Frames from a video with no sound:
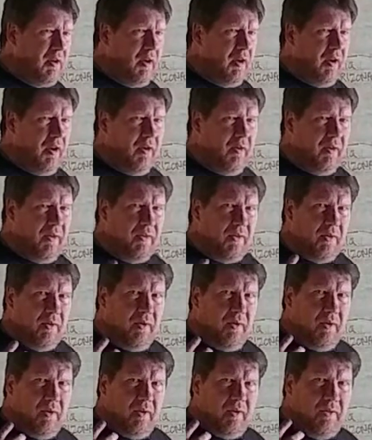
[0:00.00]
you know, it's
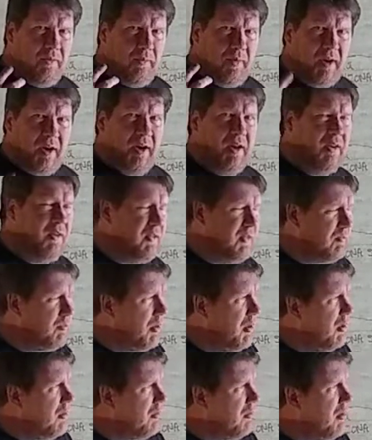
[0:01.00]
a it's a Big East
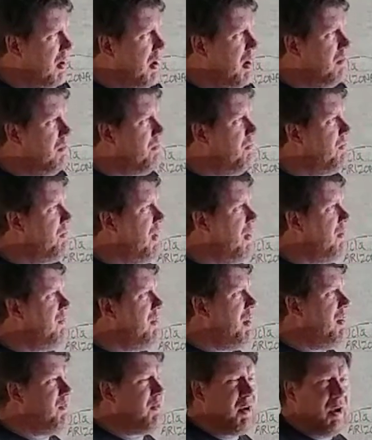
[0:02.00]
program. They've
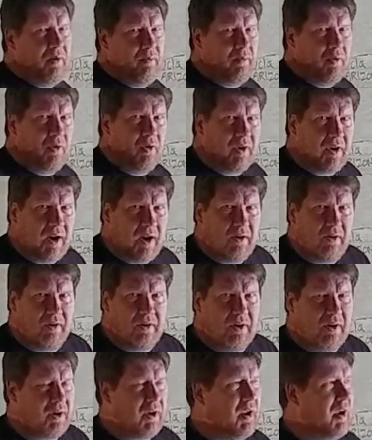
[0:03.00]
they've got more
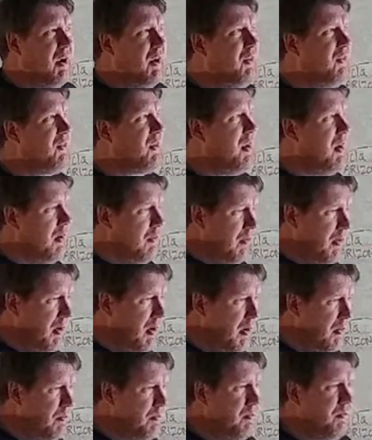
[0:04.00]
talented guys coming
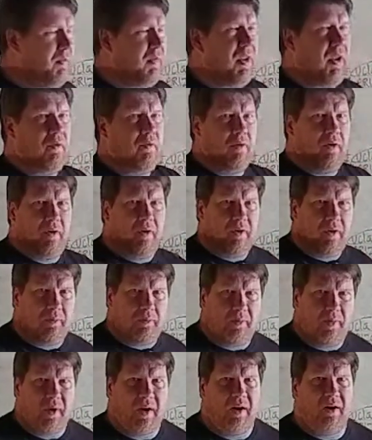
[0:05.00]
up. They were on the
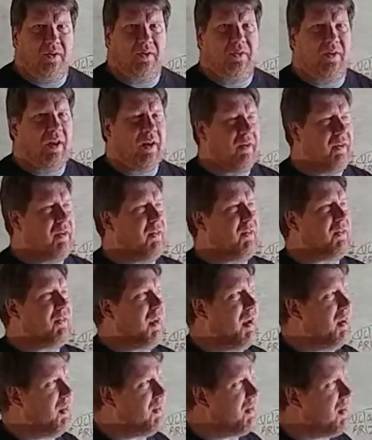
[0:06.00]
bench. Now these
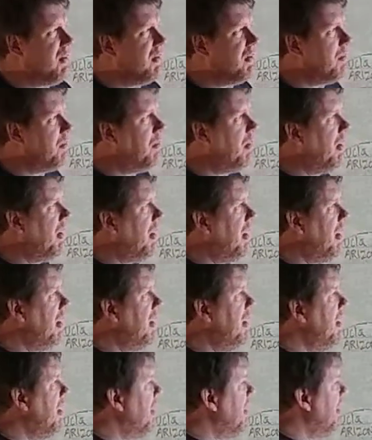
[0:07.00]
guys get to
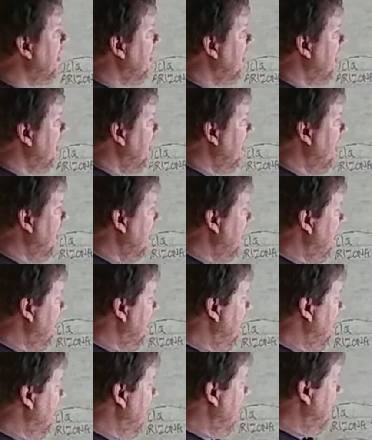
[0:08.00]
play.
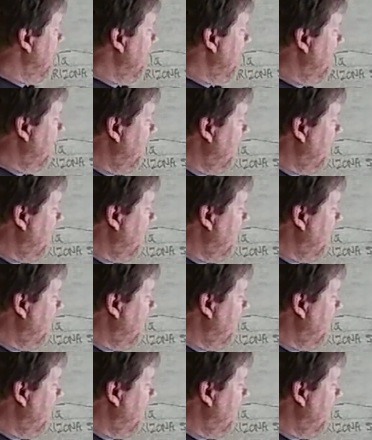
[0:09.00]
Um,